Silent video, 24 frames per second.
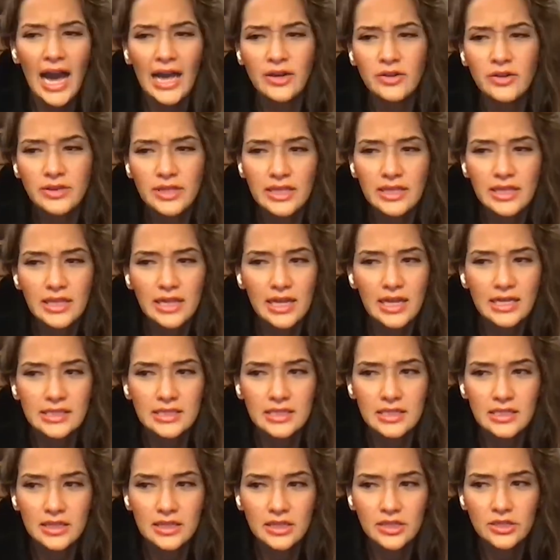I don't think that has
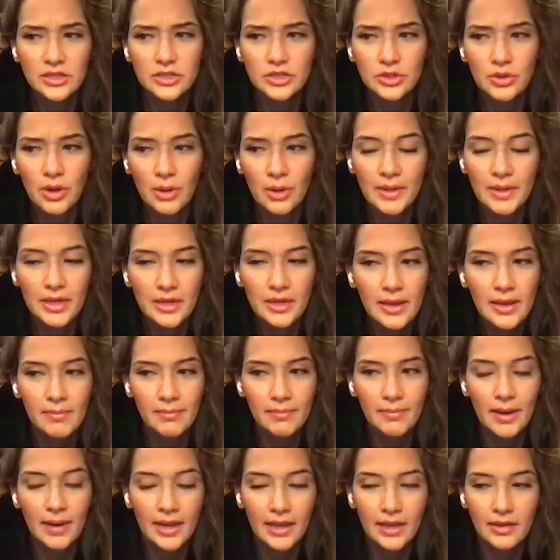anything to do. I mean,
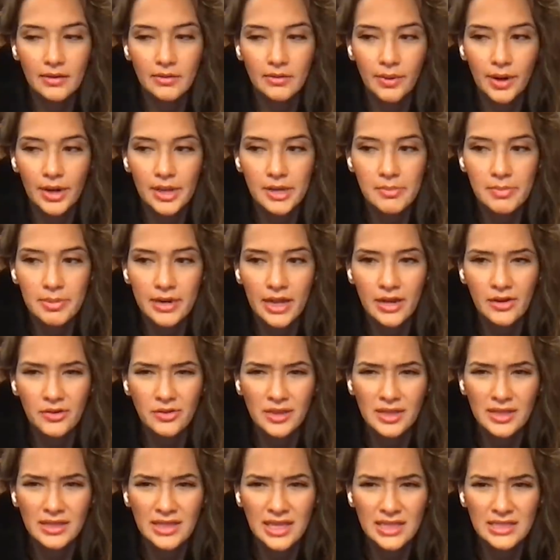it might, right? But I don't
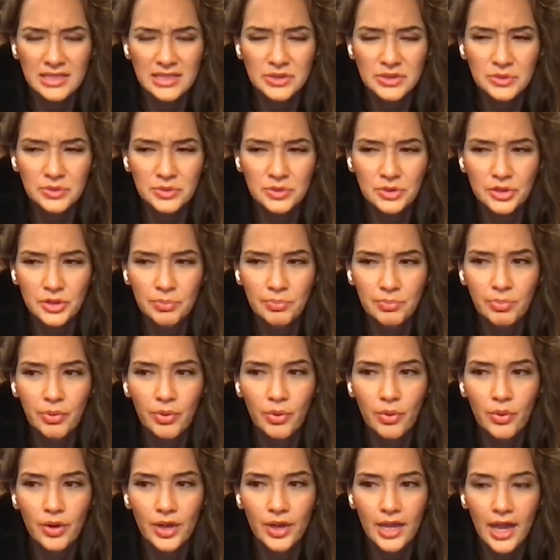think that's the
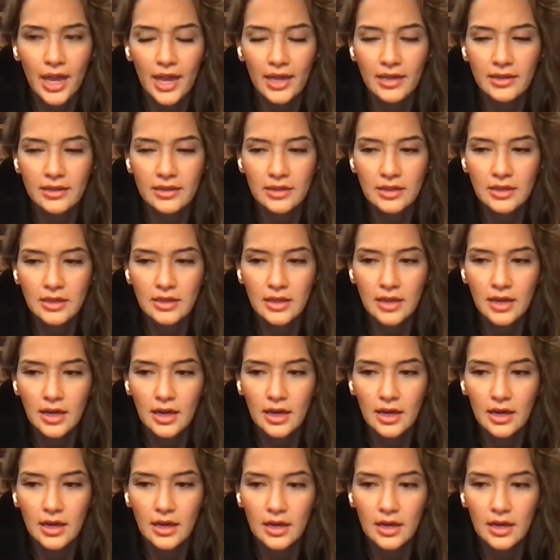point. I think it's uh,